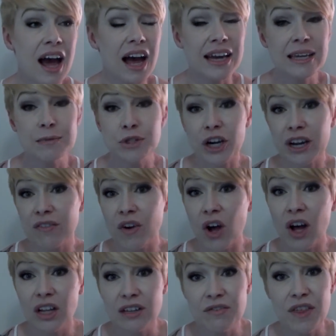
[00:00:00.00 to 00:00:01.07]
I keep track of
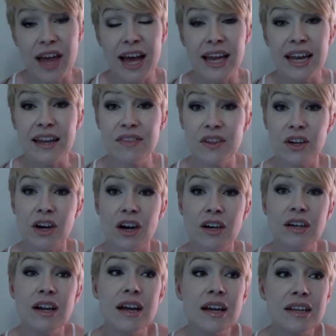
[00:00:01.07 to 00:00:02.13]
all of that, and there
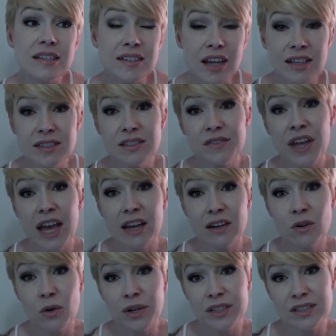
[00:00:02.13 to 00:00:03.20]
are tons of
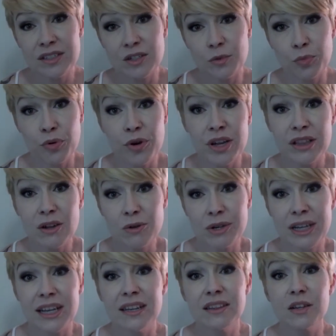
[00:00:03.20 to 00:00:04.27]
categories that are
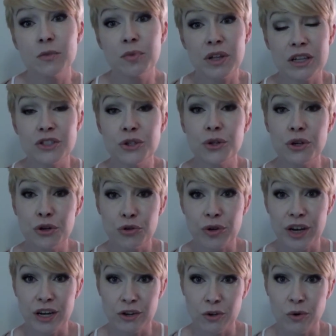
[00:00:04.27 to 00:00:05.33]
preloaded in there, plus you can
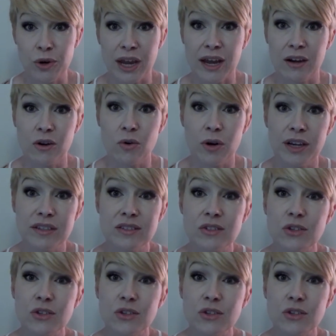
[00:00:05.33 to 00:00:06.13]
create your own categories.